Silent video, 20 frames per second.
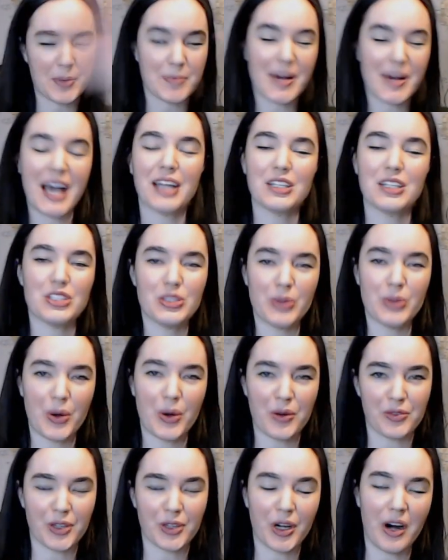back to
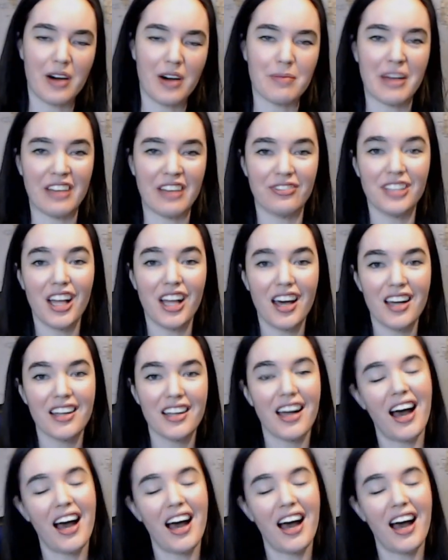Overhaul My Vlog.